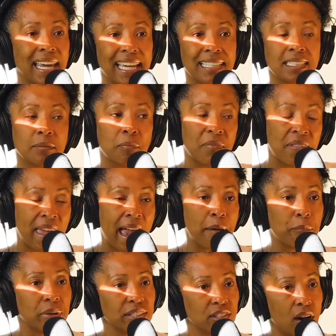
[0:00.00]
it's that
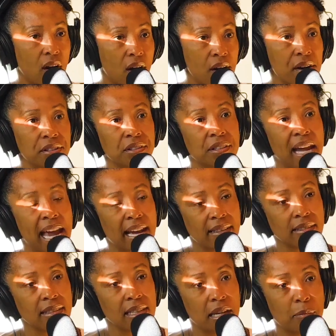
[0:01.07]
much harder to
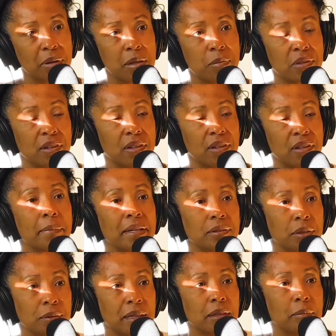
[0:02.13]
actually get people to think about
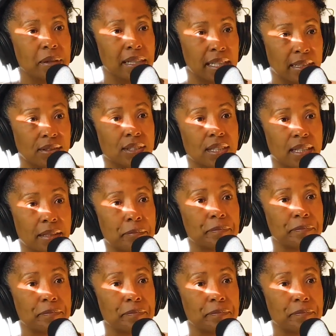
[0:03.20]
doing the PhD.